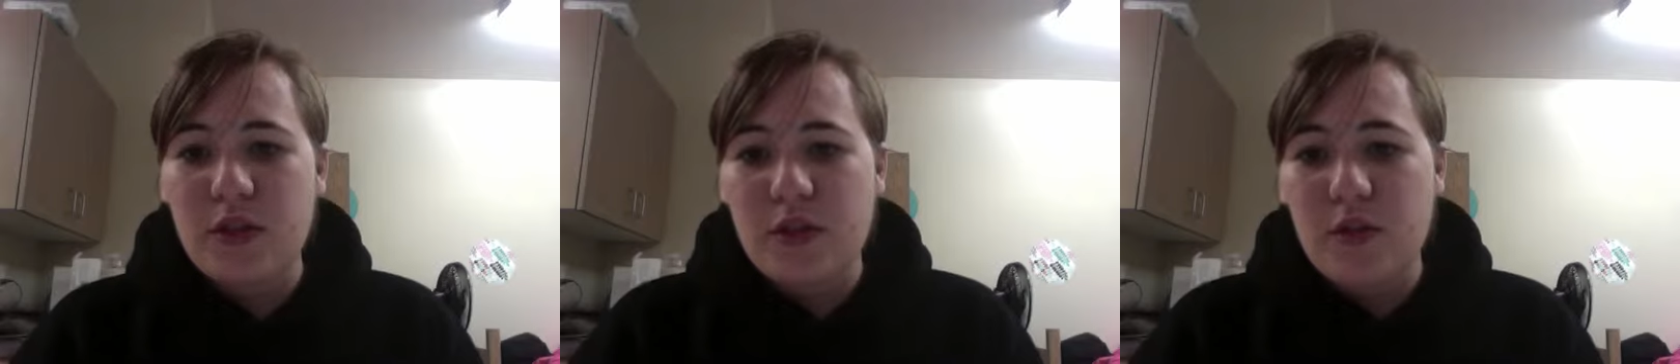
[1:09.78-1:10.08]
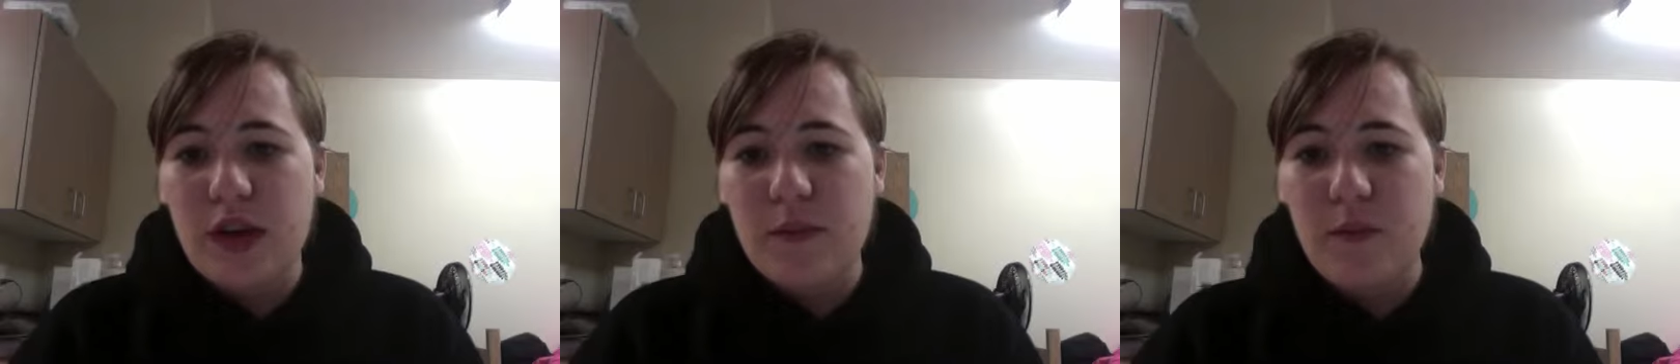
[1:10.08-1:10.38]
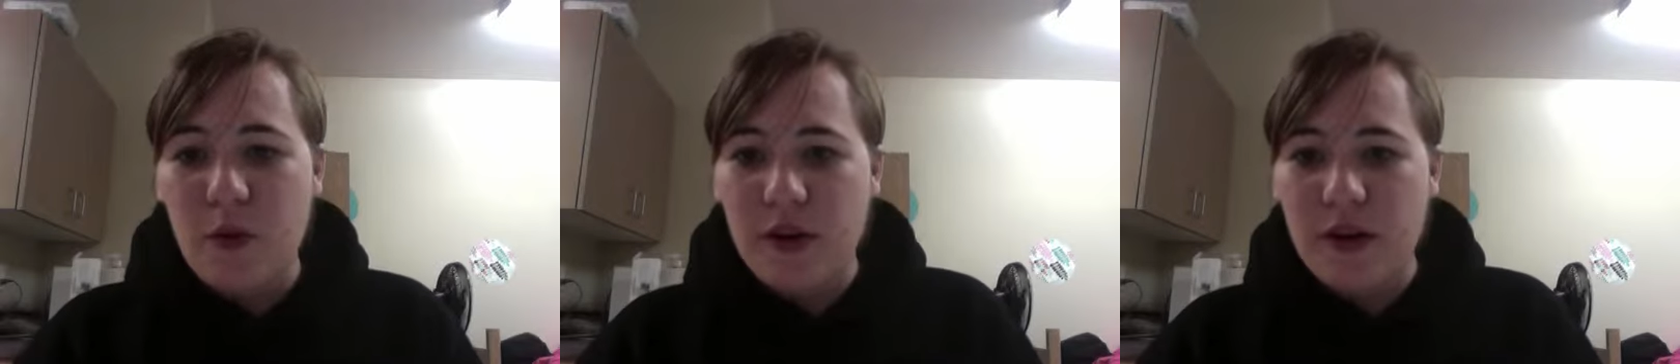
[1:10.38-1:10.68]
you get
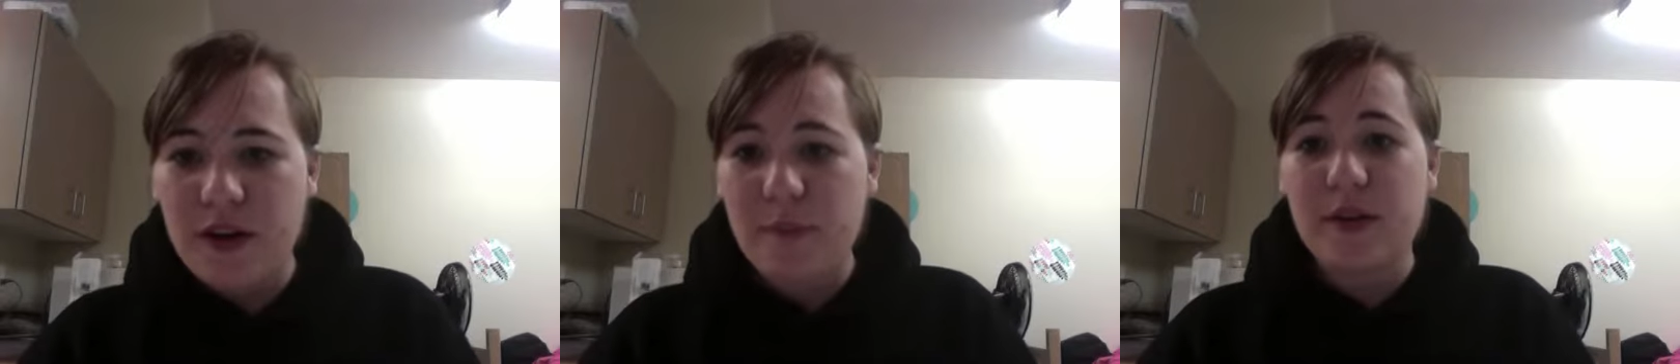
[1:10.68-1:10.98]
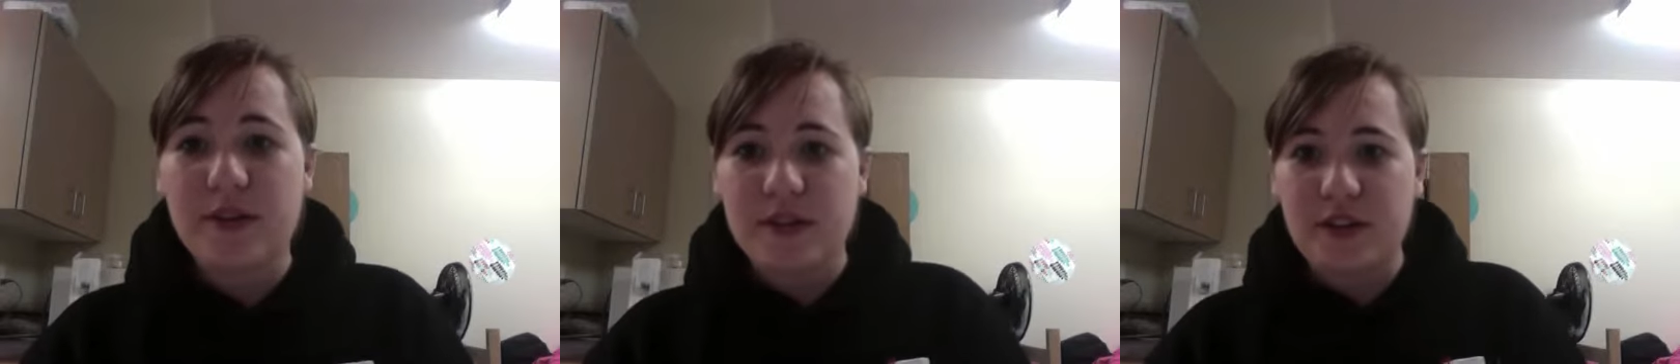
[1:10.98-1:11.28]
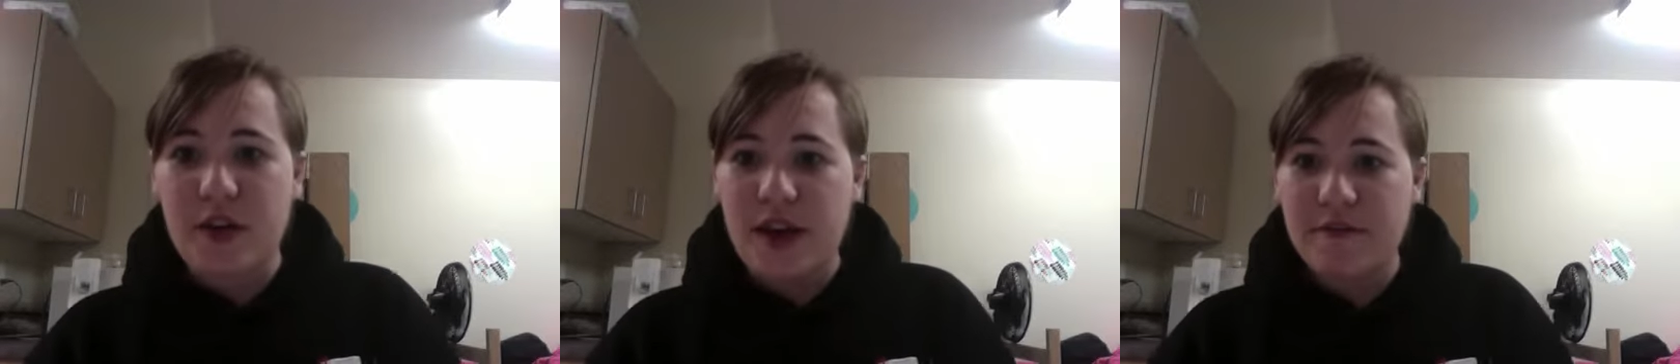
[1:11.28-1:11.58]
more numbers than
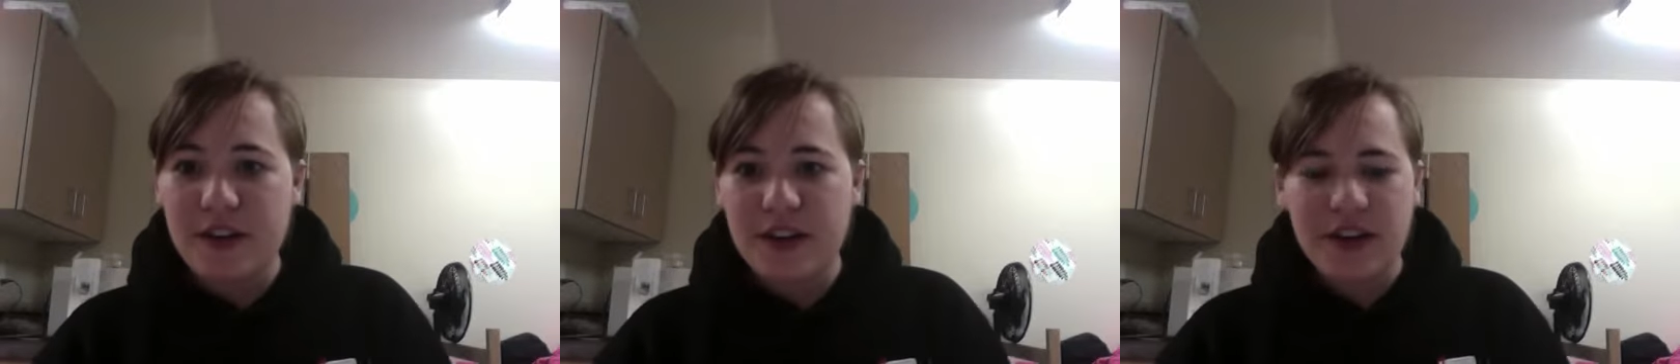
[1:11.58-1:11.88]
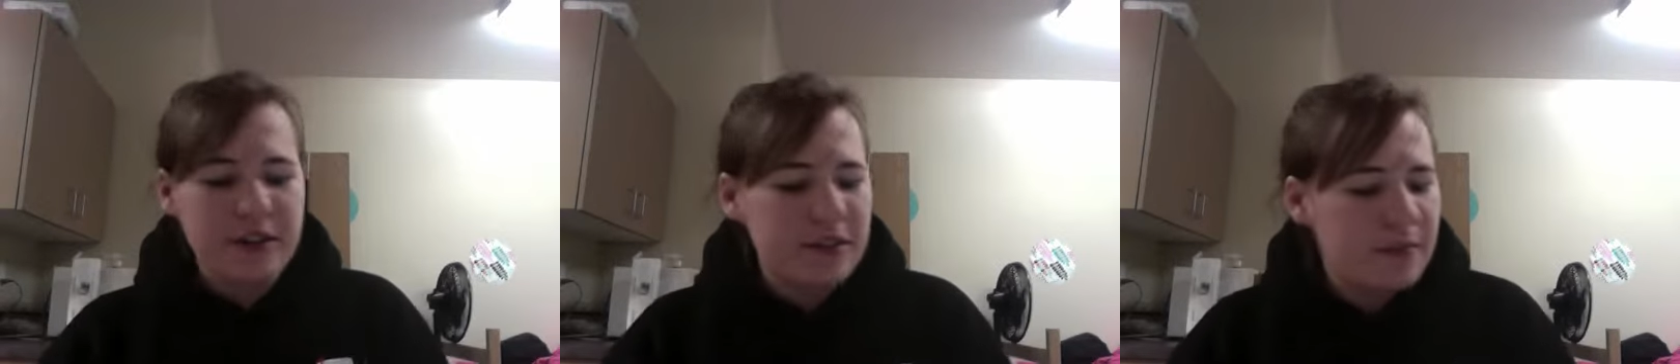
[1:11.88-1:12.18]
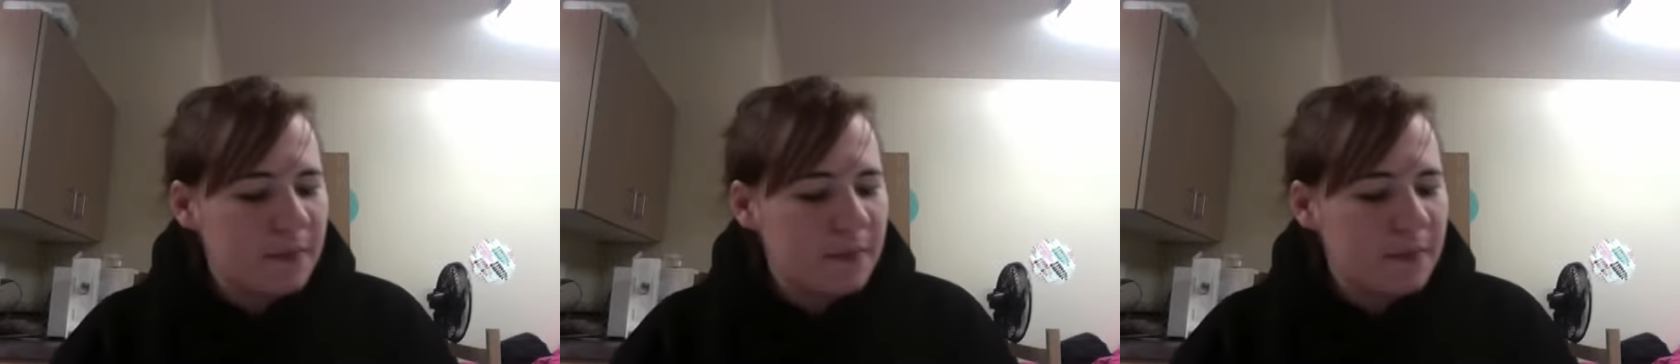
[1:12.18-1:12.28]
you have fingers.